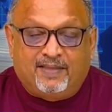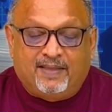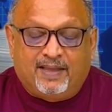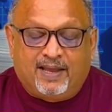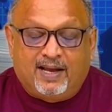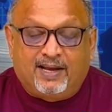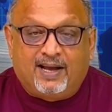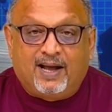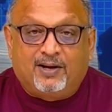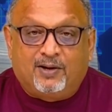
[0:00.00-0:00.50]

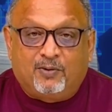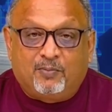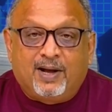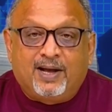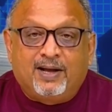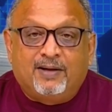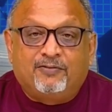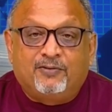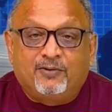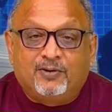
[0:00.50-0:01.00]
Another
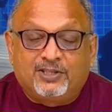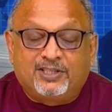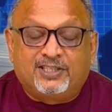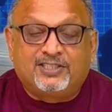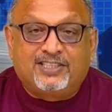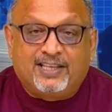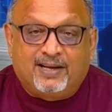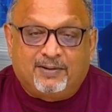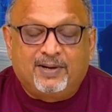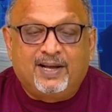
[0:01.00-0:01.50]
wave could
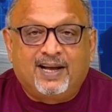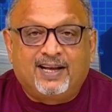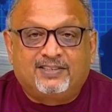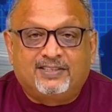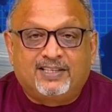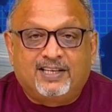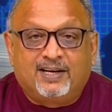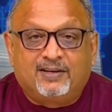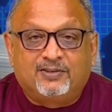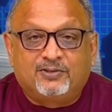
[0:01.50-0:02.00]
destabilize
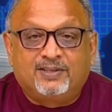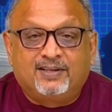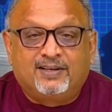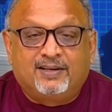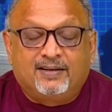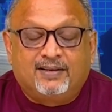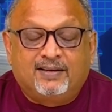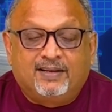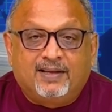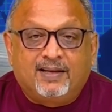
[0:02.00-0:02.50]
the country,
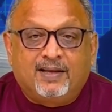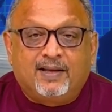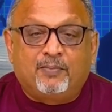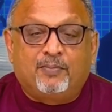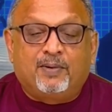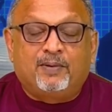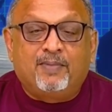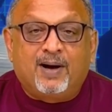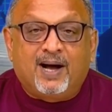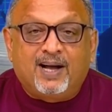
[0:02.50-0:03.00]

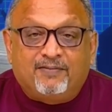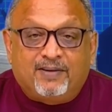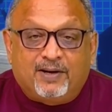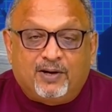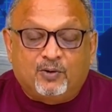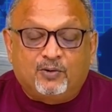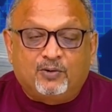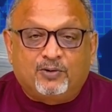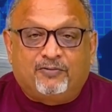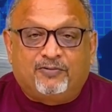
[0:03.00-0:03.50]
reviving
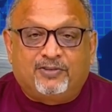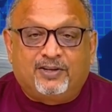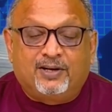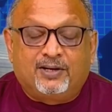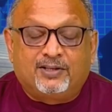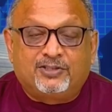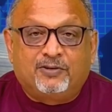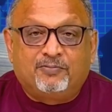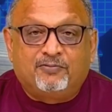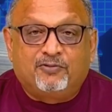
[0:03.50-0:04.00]
old
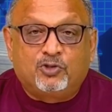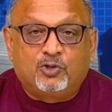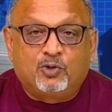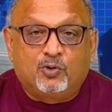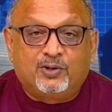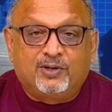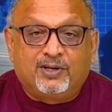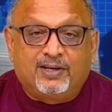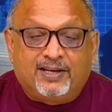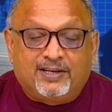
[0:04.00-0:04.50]
fears of
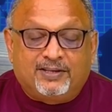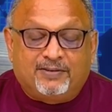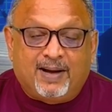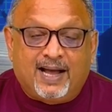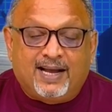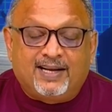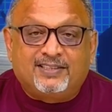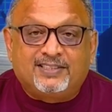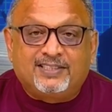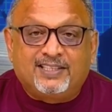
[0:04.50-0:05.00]
Jordan is
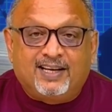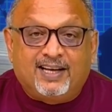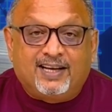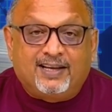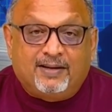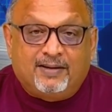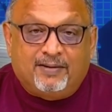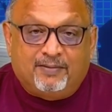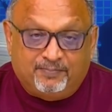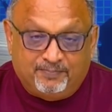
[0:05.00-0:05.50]

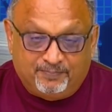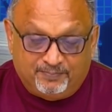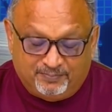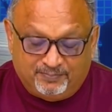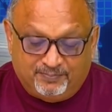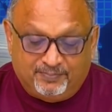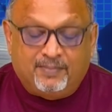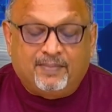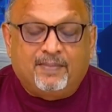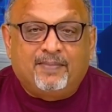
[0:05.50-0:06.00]
Palestine.
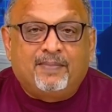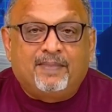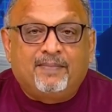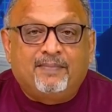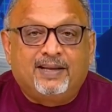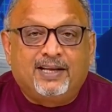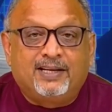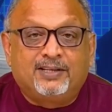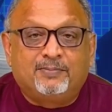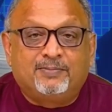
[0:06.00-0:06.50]

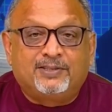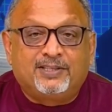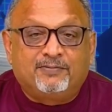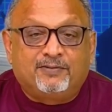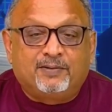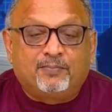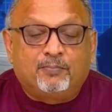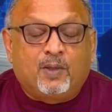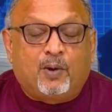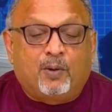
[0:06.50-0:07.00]
Egypt's
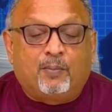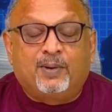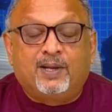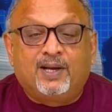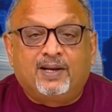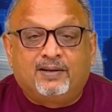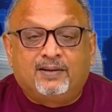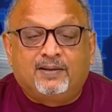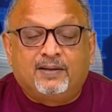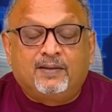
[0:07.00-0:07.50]
even more
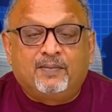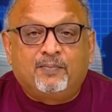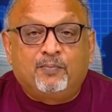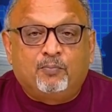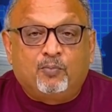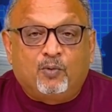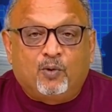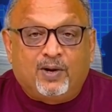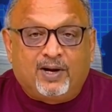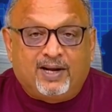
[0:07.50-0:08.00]
blunt,
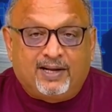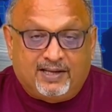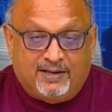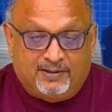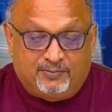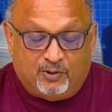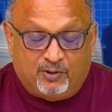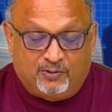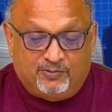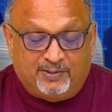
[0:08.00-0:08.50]
warning that
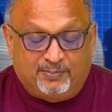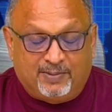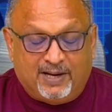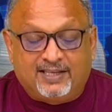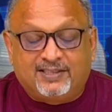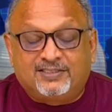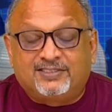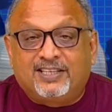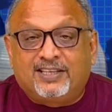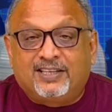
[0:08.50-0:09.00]
moving
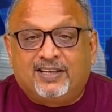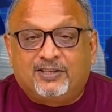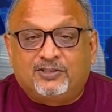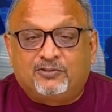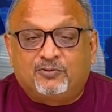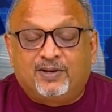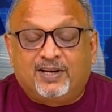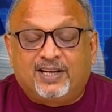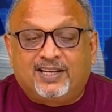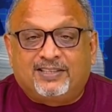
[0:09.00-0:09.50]
Palestinians
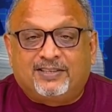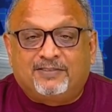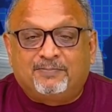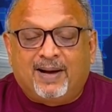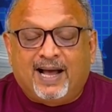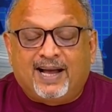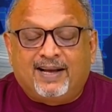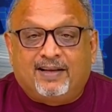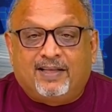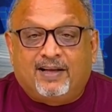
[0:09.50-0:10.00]
would
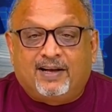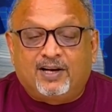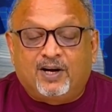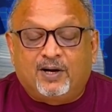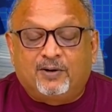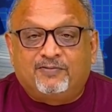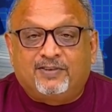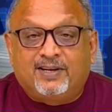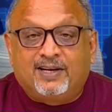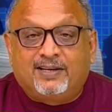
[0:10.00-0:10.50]
expand the
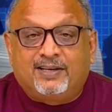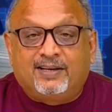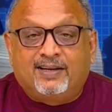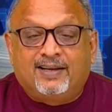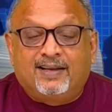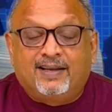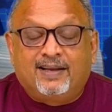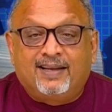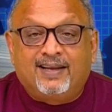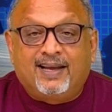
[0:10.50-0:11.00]
conflict
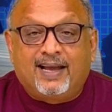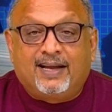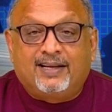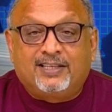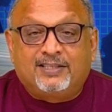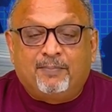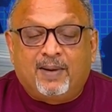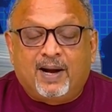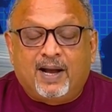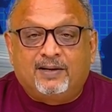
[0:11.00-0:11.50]
and
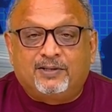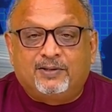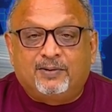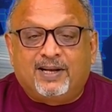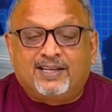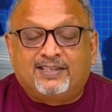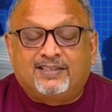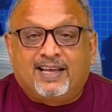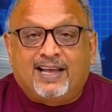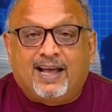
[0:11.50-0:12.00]
spark
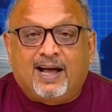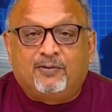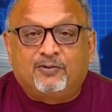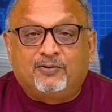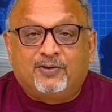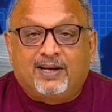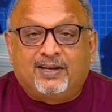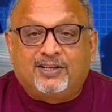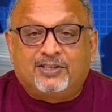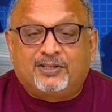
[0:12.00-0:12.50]
domestic
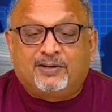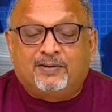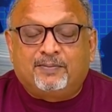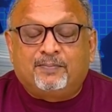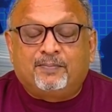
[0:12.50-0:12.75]
outrage.